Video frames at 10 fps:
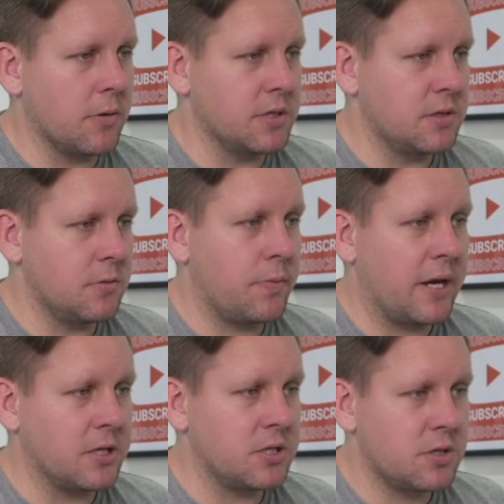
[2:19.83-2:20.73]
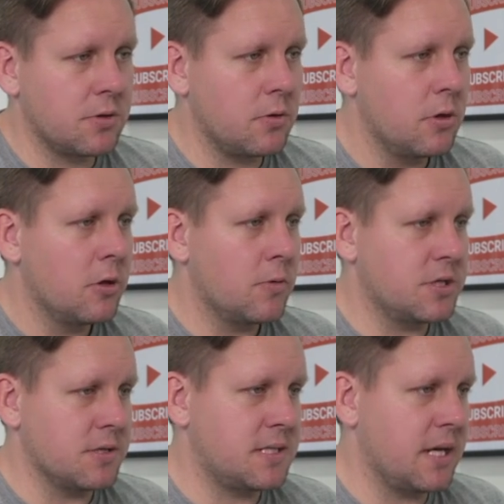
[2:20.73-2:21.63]
into page 2
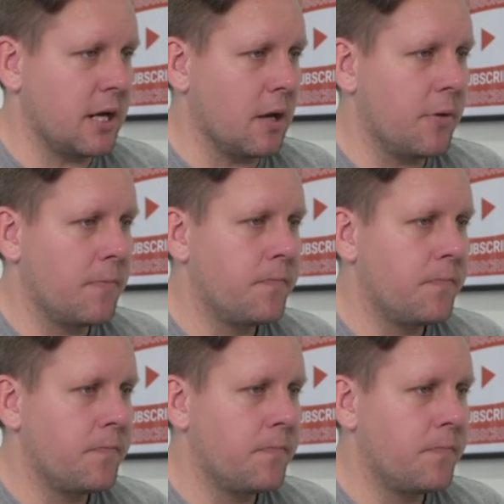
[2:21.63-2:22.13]
which is setup.